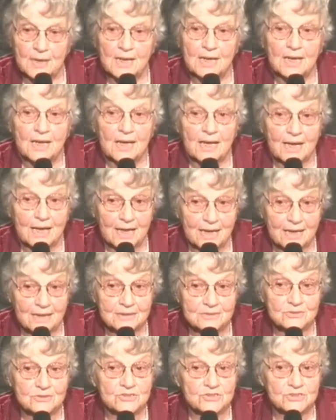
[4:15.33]
And
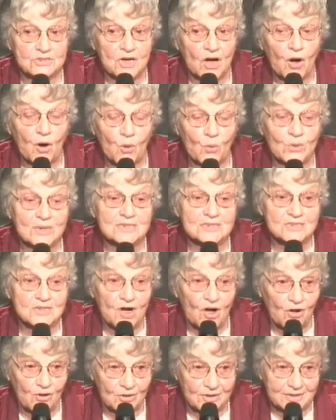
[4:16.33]
she always
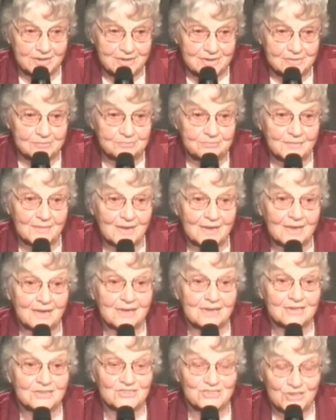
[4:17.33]
called him.
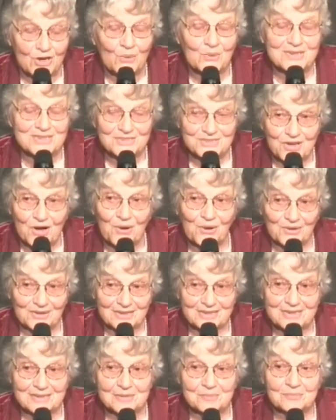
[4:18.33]
She always called
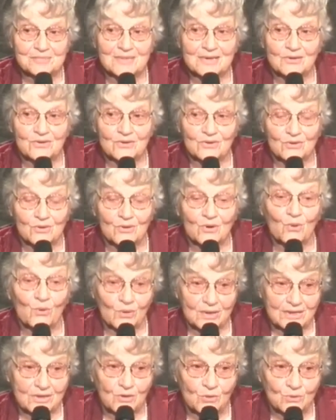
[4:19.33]
him her Holy
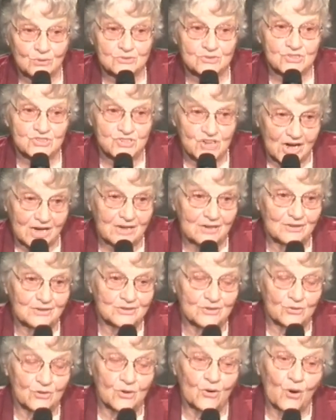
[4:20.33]
Ghost child, her
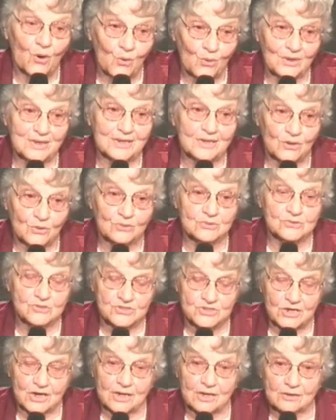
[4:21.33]
Holy Ghost child.
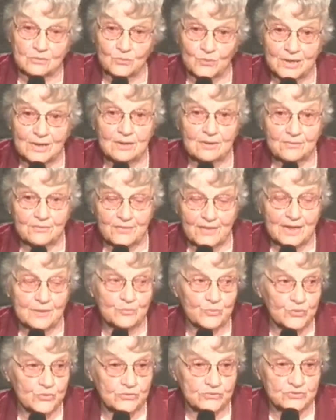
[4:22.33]
Well, that
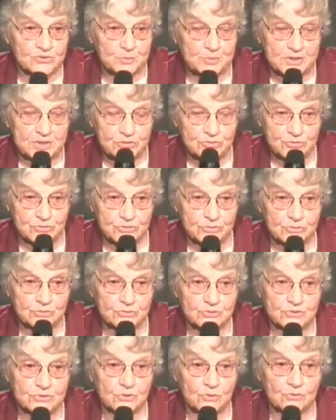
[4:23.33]
proved to be true.
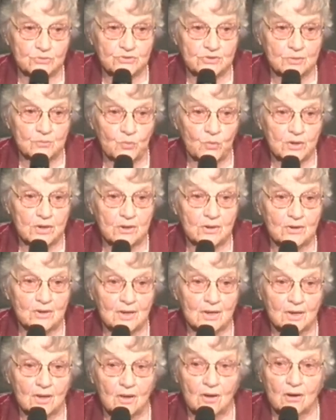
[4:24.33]
So, somewhere
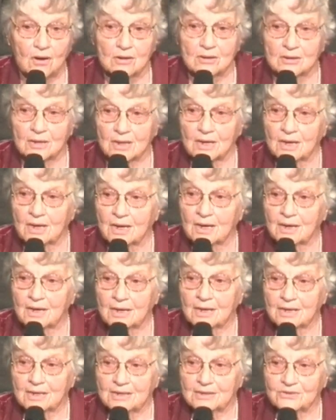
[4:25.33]
along
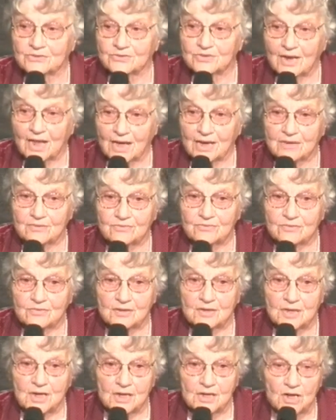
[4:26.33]
his life,
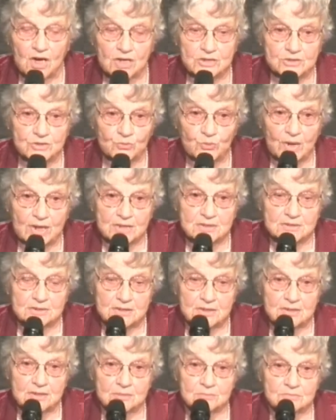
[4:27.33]
God directed
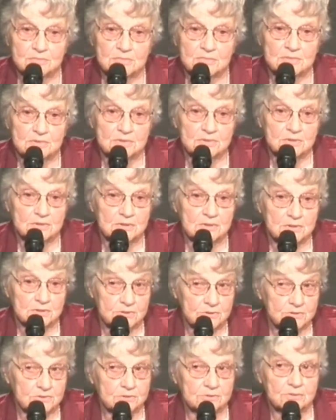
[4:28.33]
him
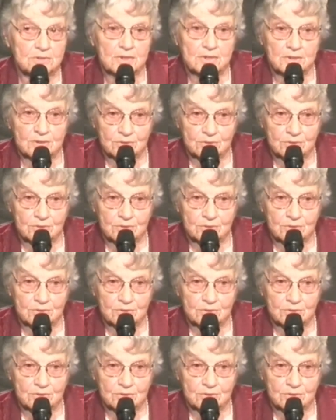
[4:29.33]
to here.